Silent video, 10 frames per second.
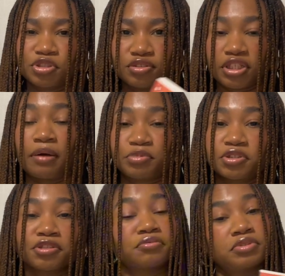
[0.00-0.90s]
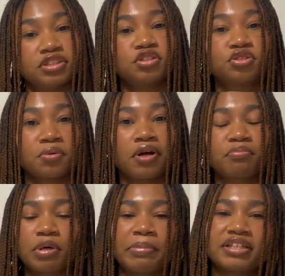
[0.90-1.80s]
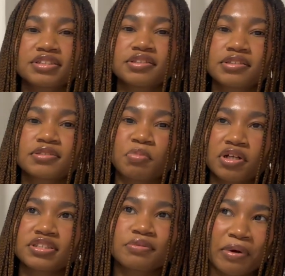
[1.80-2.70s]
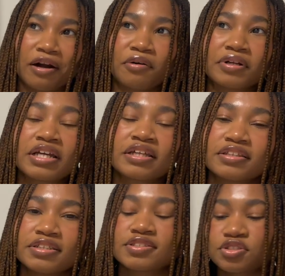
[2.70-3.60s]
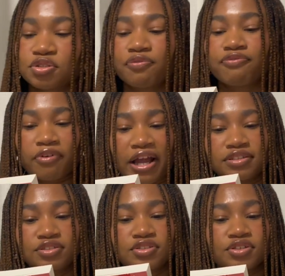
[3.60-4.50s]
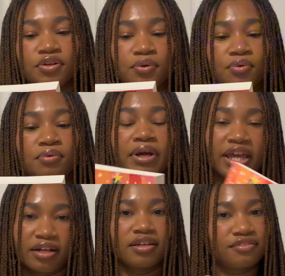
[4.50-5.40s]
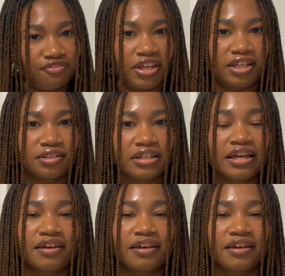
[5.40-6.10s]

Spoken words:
The chapters are really short, but basically this book is about these two friends who, Hannah and Finn,